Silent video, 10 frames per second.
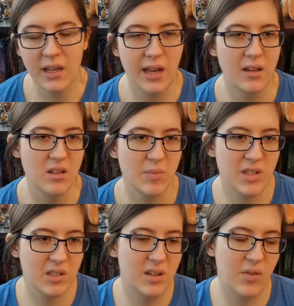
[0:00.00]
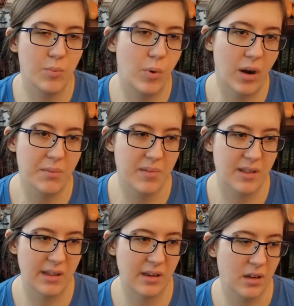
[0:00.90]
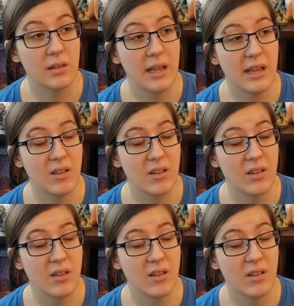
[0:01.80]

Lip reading: and there's a bunch of different prompts that they